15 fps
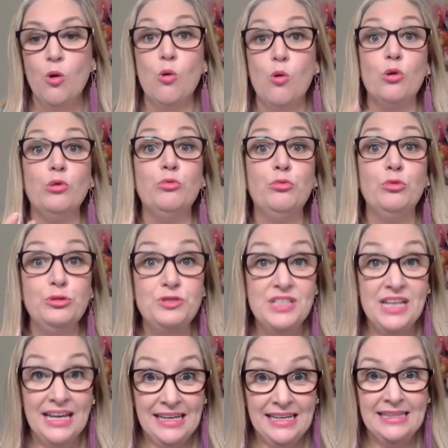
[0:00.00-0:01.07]
or a
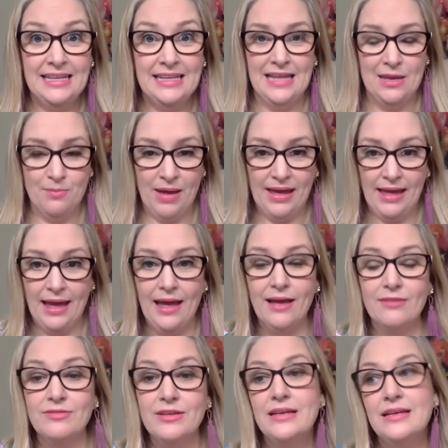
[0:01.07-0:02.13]
routine that they may have.